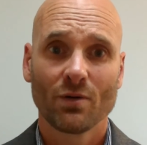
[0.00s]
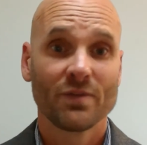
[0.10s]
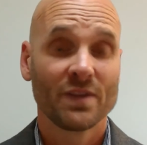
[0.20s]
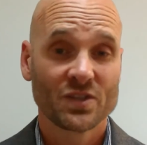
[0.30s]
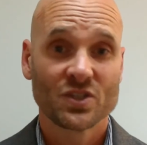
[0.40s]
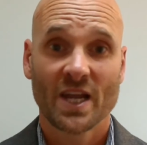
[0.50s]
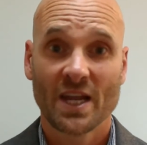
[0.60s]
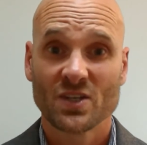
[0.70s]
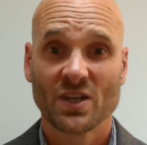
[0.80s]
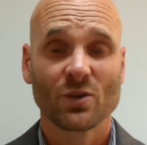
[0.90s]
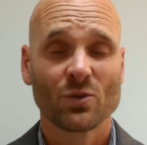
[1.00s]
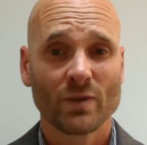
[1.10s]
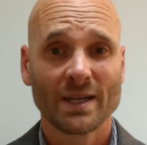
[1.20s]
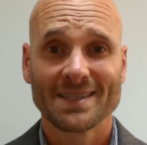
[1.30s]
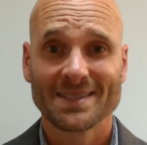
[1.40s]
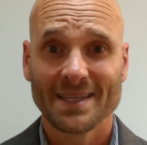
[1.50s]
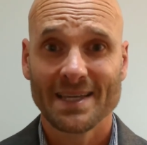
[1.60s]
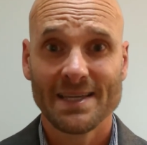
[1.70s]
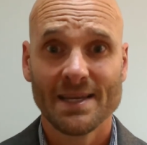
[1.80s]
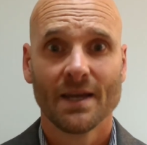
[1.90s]
this change and could really see
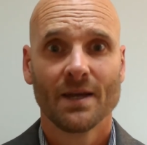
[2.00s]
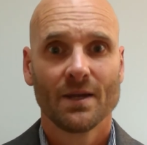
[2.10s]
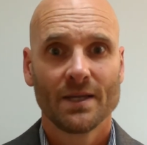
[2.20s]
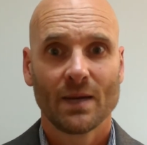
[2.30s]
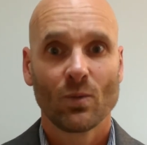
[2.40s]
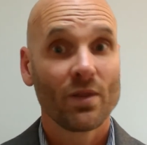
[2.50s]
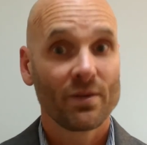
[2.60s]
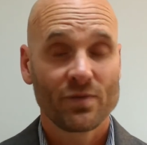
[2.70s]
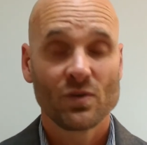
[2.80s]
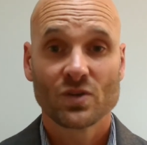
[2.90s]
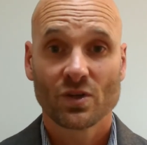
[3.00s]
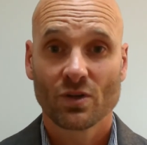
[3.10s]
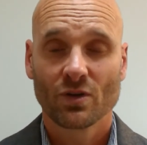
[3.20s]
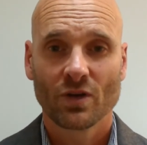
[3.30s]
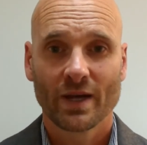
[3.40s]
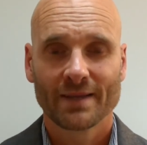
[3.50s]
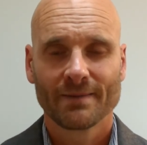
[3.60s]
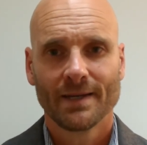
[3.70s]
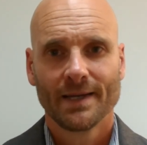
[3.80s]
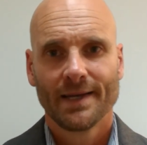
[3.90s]
what the future could look like.
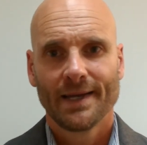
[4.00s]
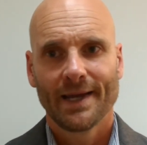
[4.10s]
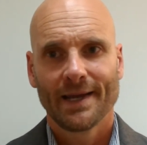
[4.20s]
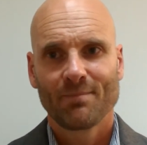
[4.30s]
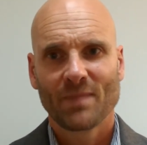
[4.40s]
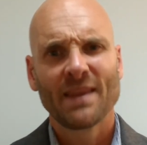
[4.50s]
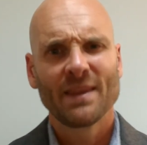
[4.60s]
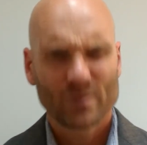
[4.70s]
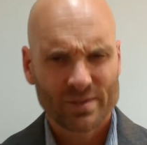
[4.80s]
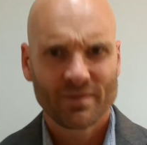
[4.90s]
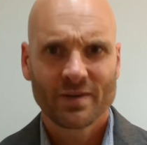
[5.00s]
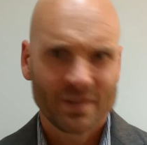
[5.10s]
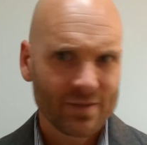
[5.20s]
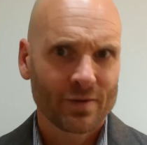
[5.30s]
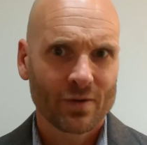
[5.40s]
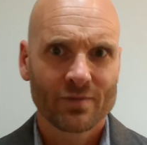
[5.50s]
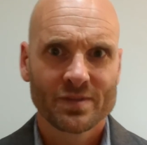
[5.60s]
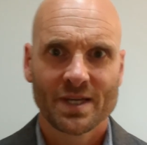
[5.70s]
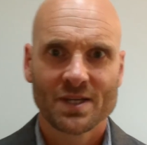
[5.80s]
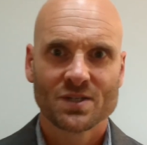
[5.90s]
And there were some very different
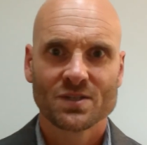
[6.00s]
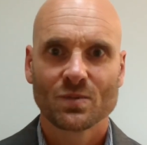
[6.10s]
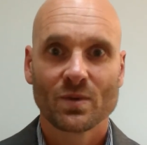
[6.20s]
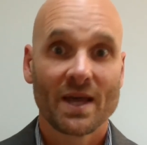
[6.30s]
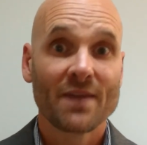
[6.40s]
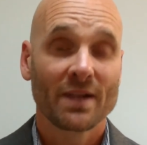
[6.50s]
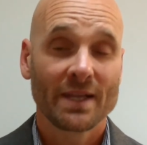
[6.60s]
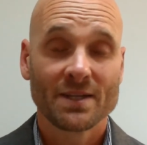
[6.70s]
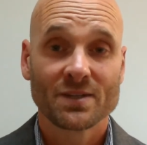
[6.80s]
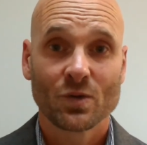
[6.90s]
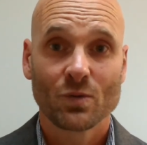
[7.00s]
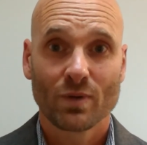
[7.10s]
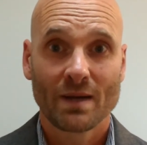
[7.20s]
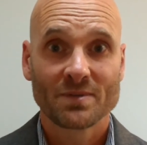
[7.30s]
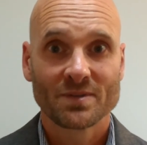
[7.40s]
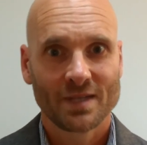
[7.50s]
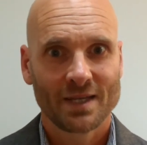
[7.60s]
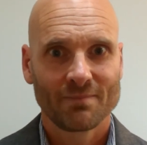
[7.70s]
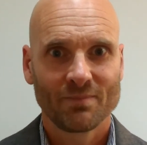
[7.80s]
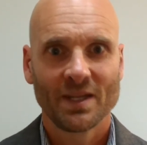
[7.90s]
conversations with other leaders who perhaps
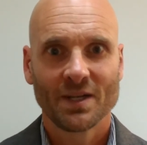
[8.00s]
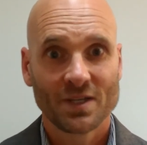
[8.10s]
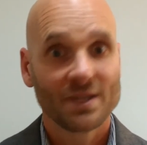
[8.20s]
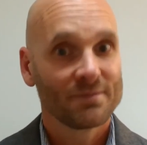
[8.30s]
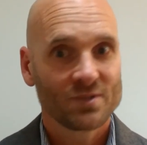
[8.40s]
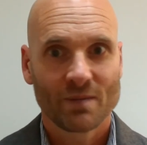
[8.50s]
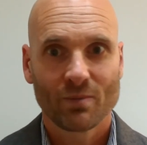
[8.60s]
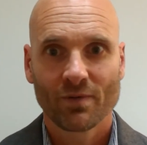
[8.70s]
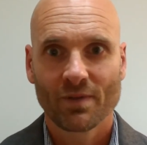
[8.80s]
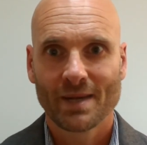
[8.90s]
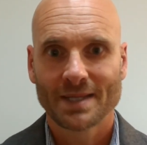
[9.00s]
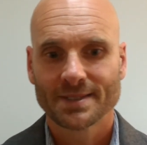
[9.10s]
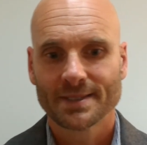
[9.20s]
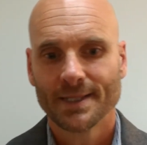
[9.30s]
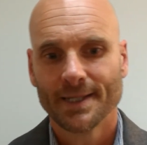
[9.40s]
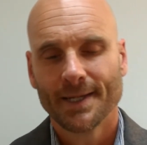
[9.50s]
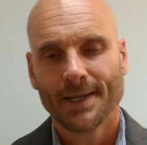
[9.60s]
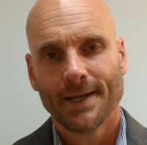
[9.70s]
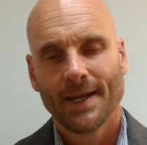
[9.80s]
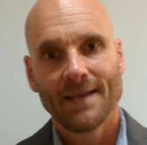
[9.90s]
needed to jump off the bus.
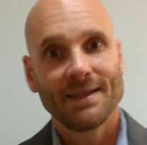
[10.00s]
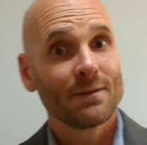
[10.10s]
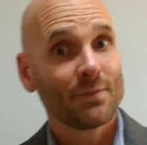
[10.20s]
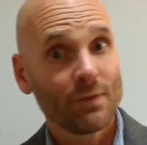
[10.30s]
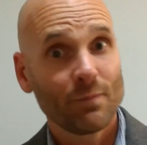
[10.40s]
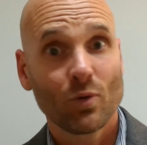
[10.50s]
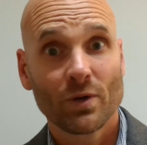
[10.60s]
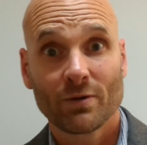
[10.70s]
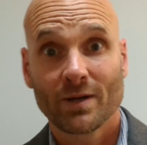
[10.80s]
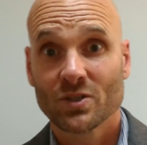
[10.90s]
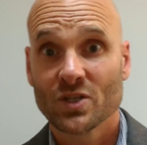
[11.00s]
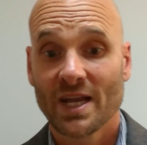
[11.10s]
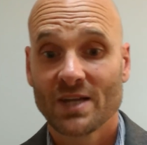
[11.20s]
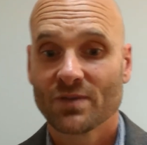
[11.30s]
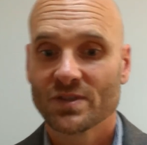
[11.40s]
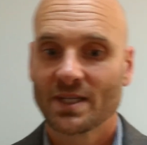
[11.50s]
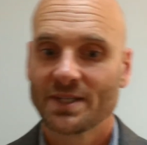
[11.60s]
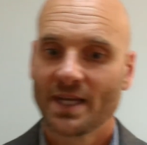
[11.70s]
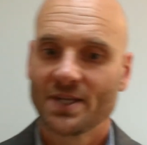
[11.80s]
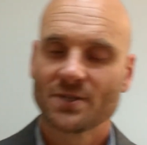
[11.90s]
And then the 5th point around change
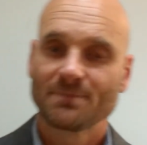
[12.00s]
facilitation.